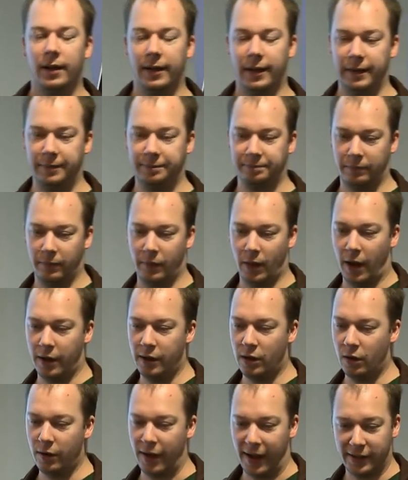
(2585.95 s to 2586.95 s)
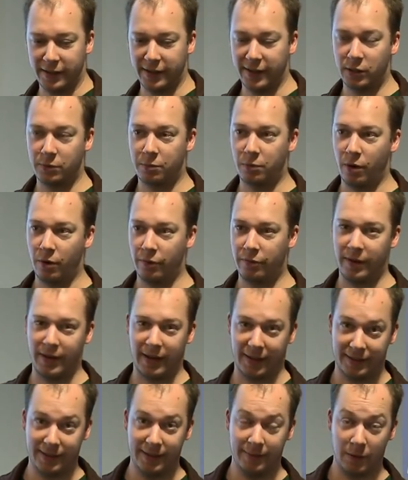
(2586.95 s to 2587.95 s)
Um, I know XHProf and
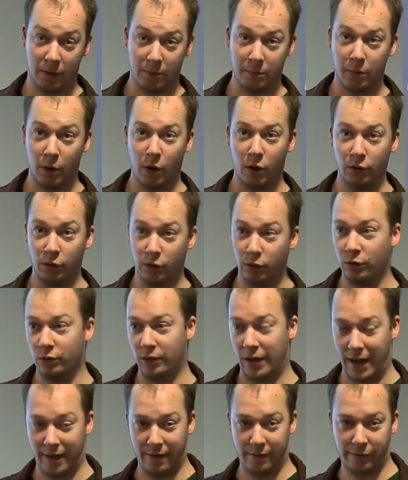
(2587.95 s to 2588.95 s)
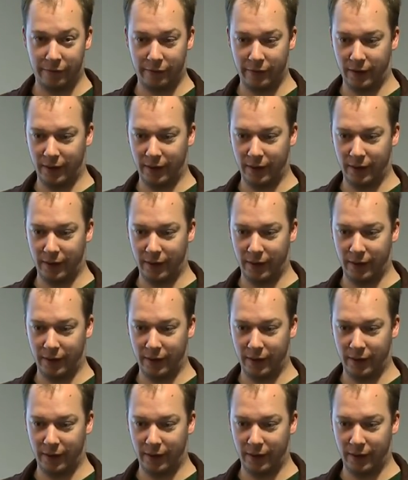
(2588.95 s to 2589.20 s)
XDebug both have,